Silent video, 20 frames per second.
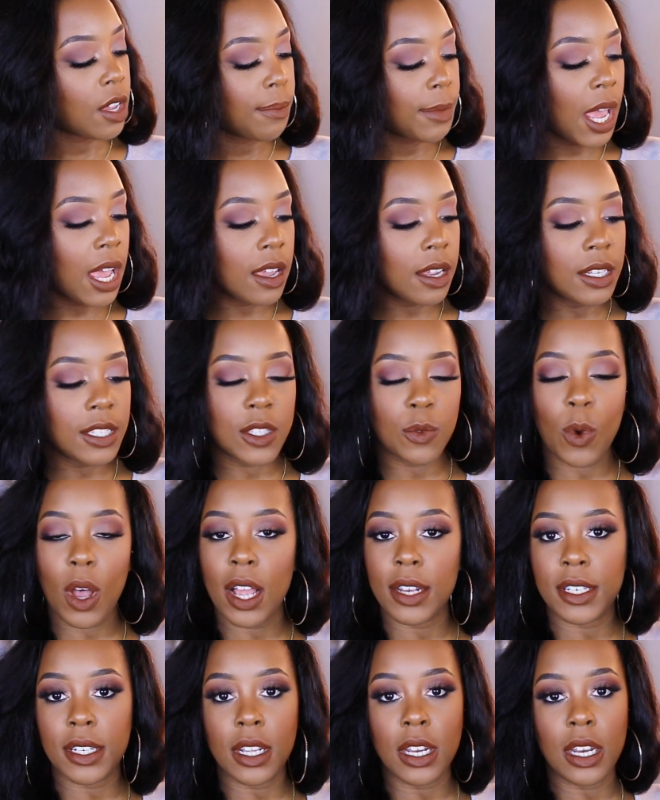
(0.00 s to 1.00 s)
So I'm not gonna
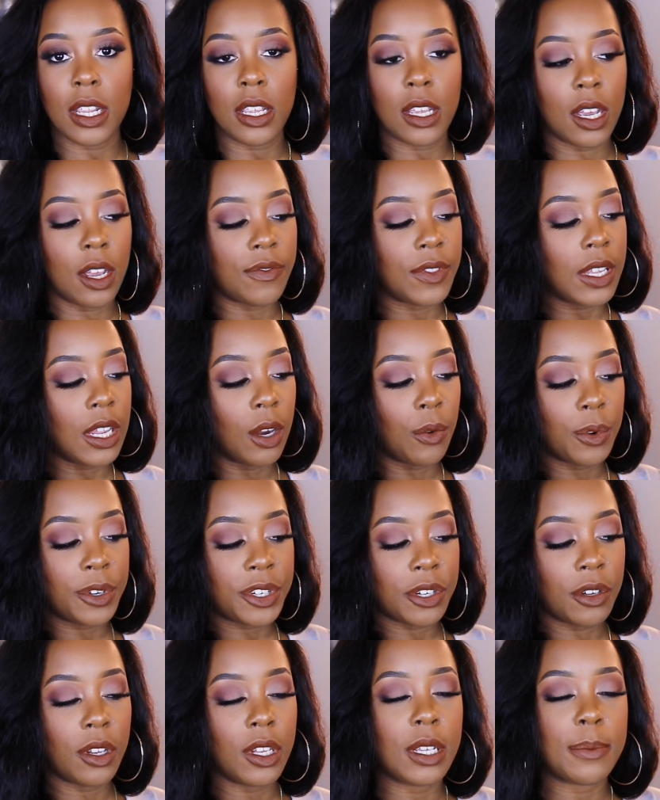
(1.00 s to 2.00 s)
swatch any of the original